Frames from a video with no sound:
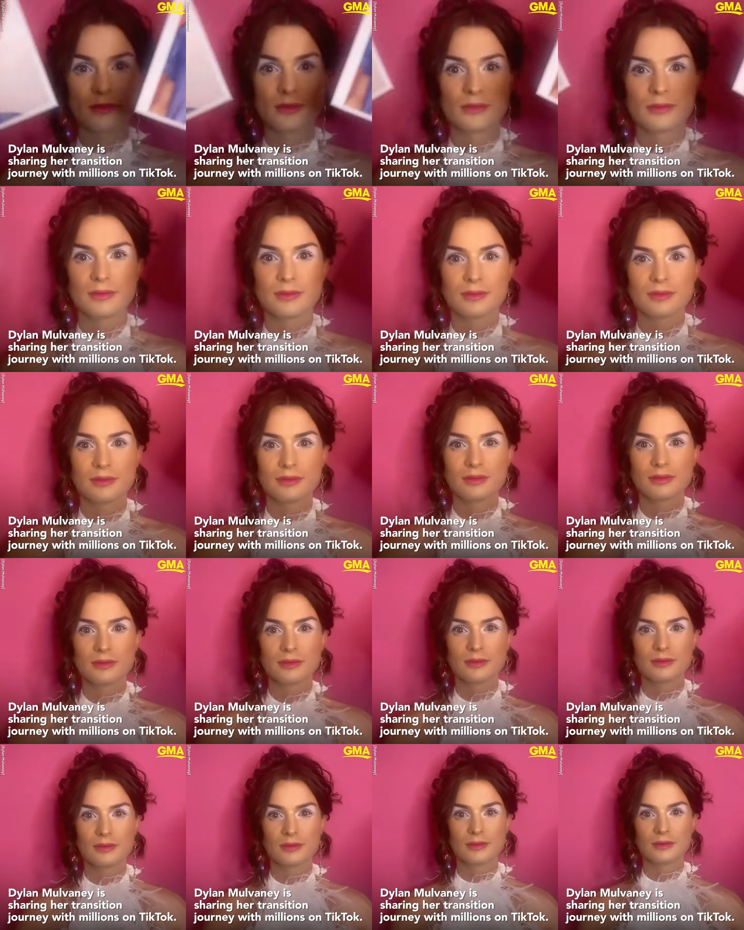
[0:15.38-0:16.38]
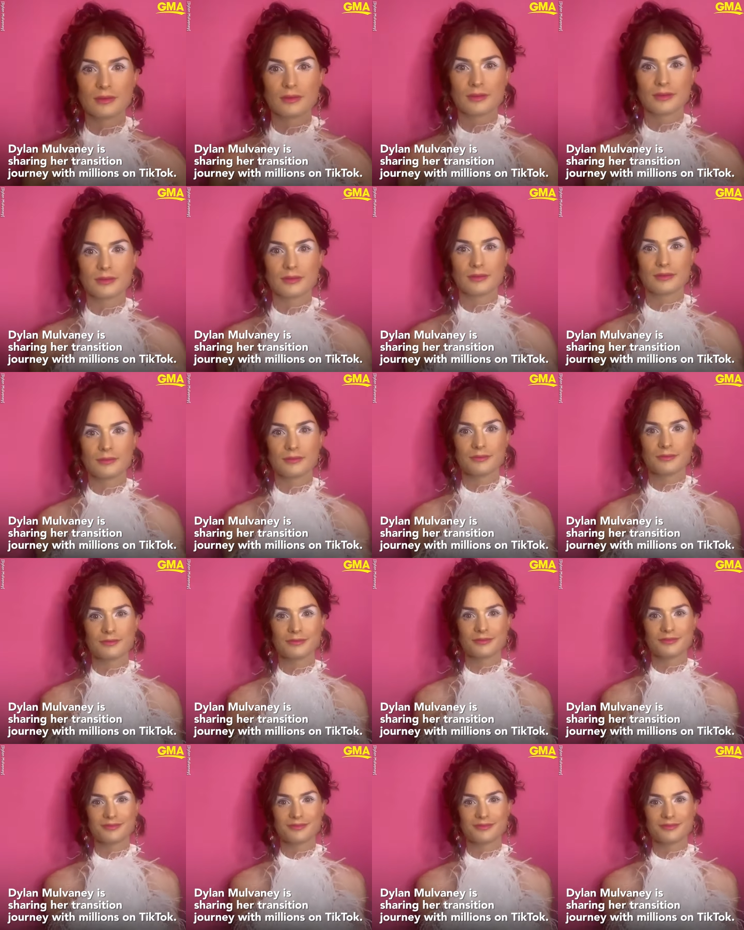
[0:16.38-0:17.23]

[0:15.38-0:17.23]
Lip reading: (silence)